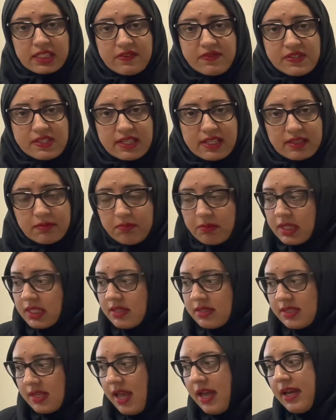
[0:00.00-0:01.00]

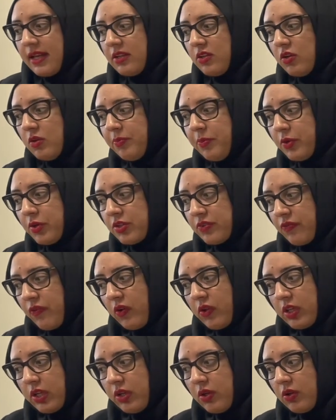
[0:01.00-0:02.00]
statements and your
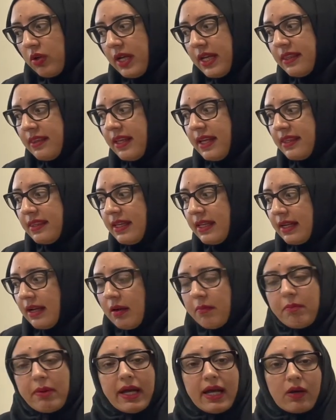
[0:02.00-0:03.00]
portfolio, and then they come
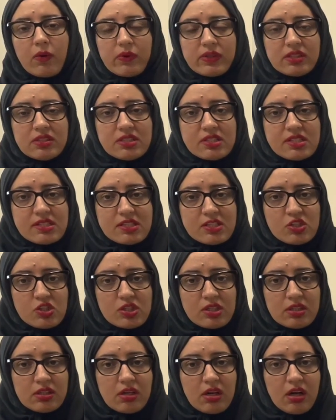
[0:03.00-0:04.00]
back with a
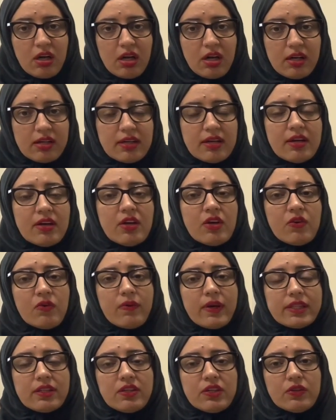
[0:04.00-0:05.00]
decision on
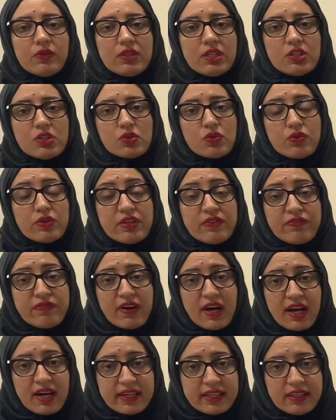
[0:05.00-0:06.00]
whether you need to
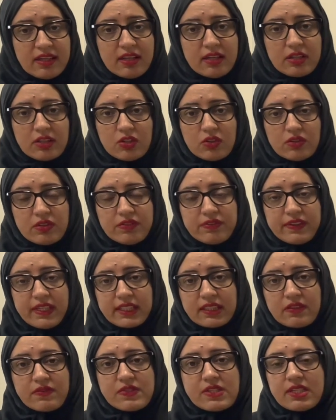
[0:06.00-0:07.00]
refine your
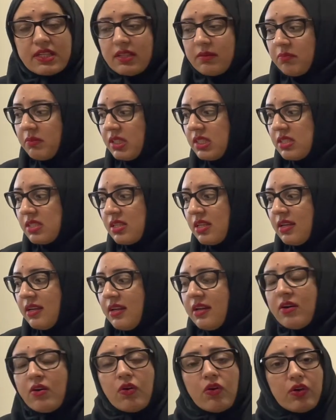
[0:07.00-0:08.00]
reflective statements
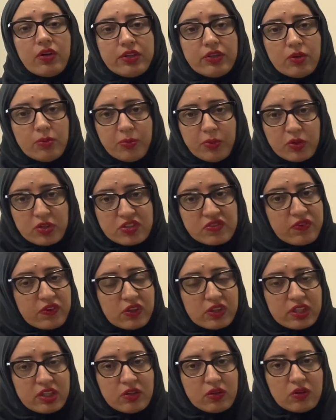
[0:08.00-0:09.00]
or your
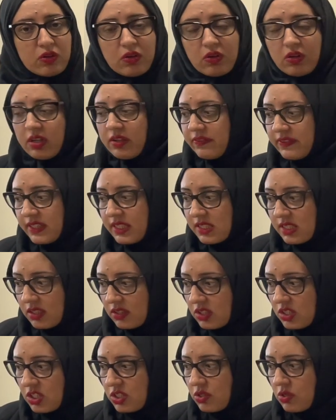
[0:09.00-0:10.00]
portfolio, or if it is
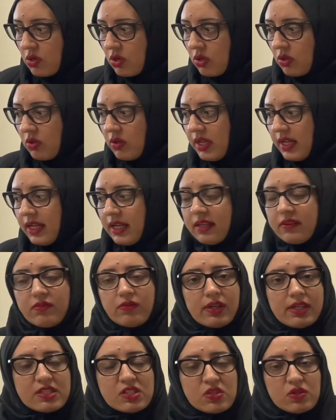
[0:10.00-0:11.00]
good to go. And
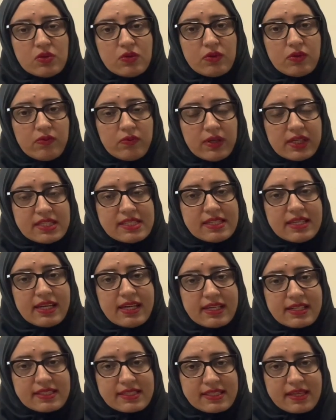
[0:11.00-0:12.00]
once they
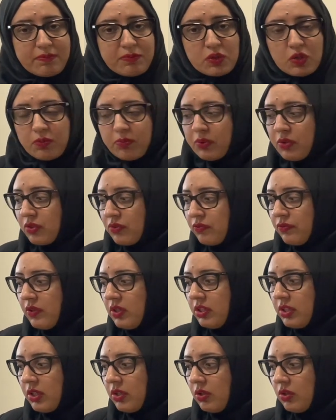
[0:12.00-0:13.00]
accept your
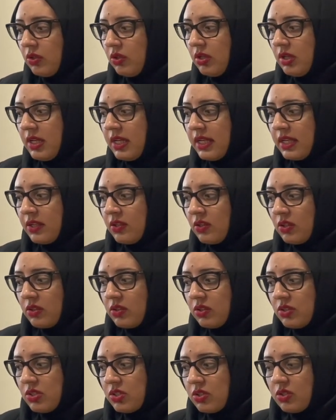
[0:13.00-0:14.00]
portfolio, you're
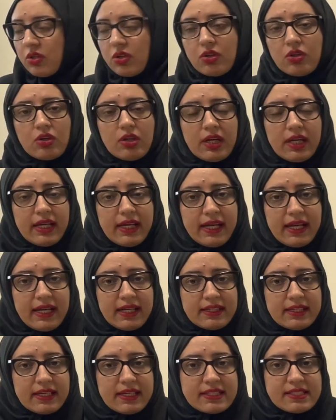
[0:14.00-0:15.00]
good to go ahead
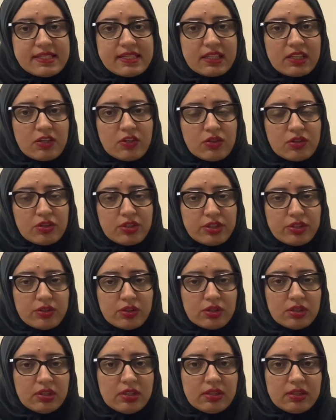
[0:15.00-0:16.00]
and secure
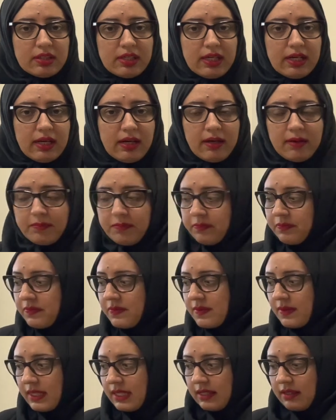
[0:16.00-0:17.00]
your
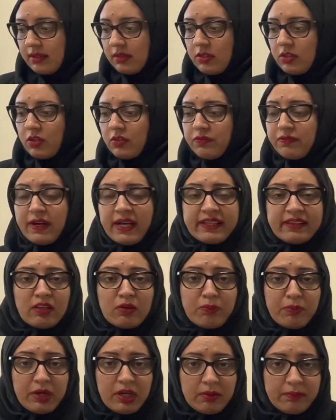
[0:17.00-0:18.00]
final
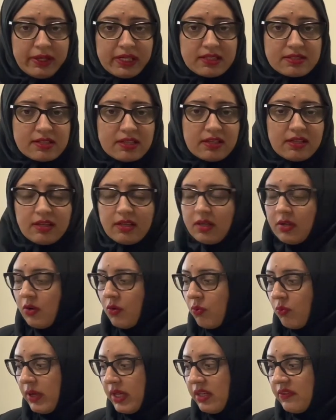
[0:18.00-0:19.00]
permit.
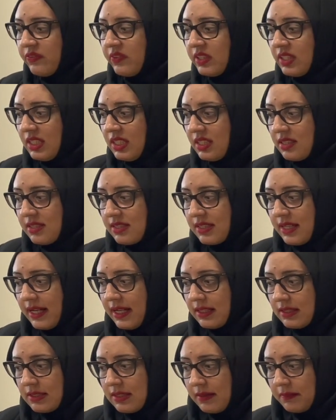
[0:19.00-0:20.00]
One of the things
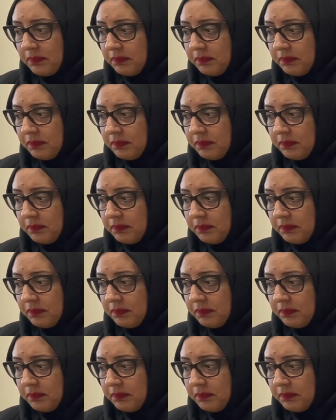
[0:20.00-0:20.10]
that